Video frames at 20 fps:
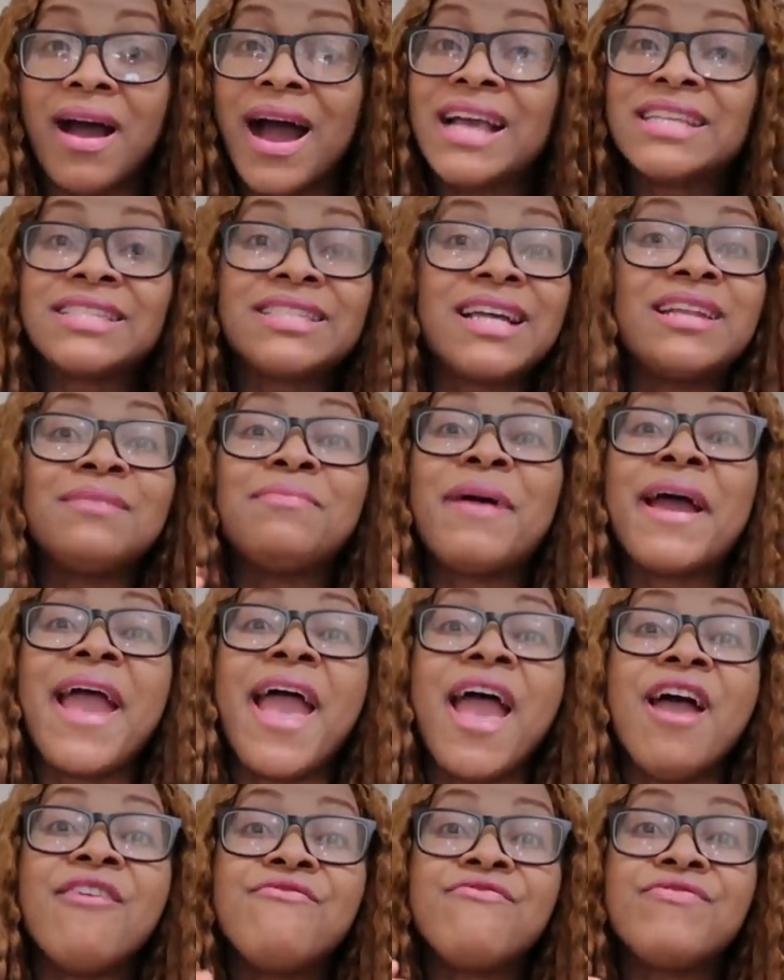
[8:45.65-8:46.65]
I stand by
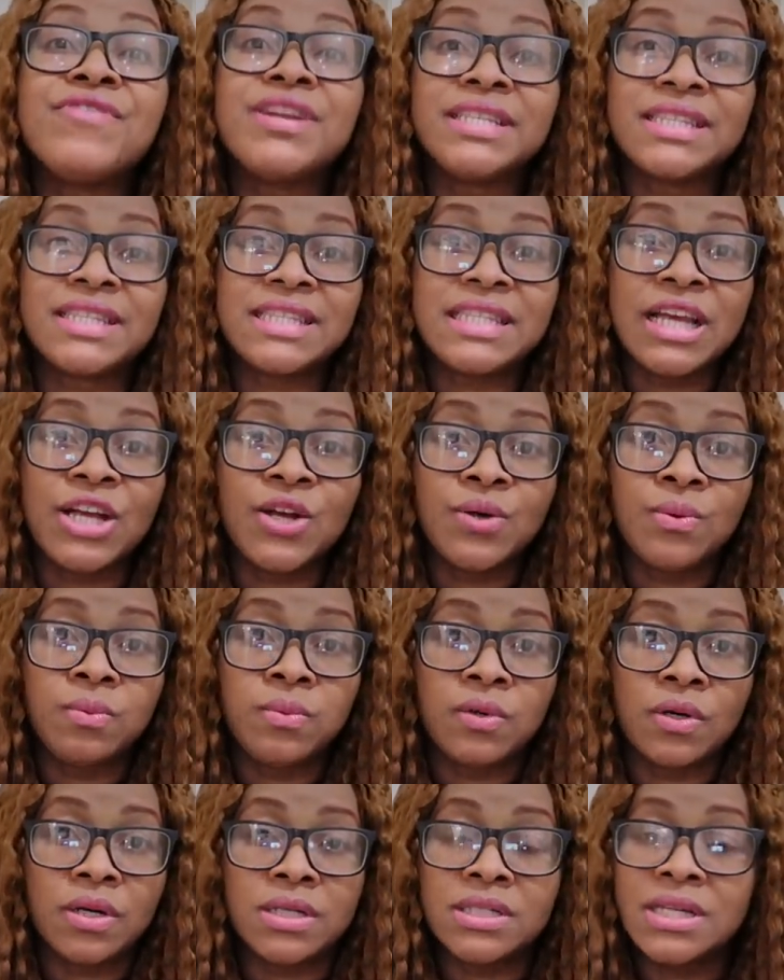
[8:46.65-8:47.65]
every single
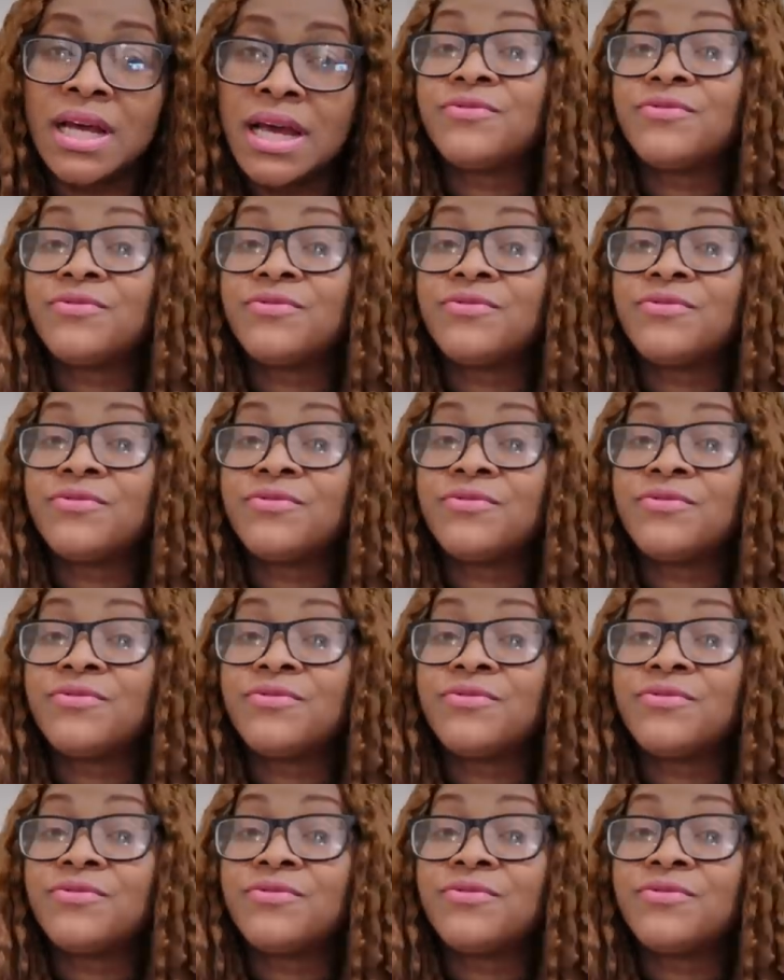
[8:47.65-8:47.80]
word.